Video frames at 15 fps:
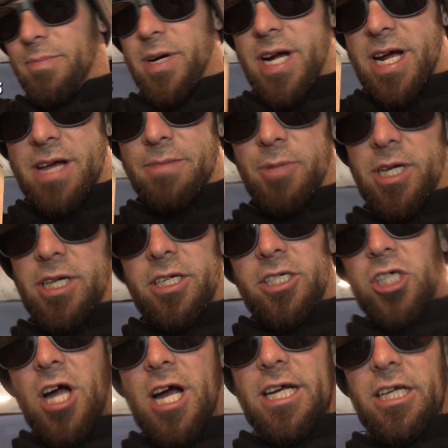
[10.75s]
But I am gonna
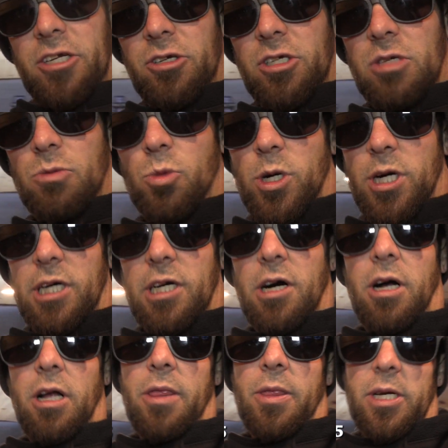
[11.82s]
try and do some work
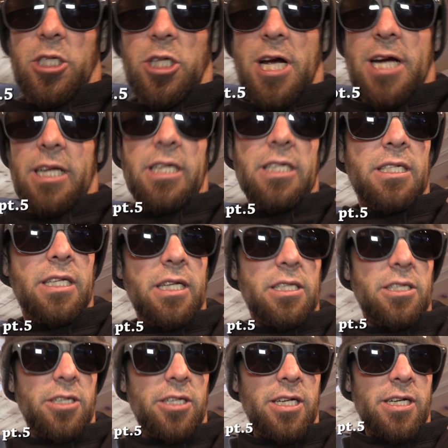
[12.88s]
on the Chinese
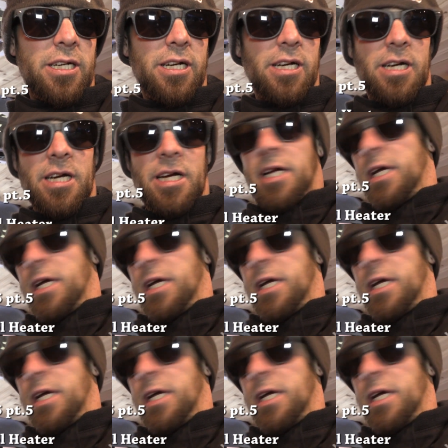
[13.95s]
diesel heater.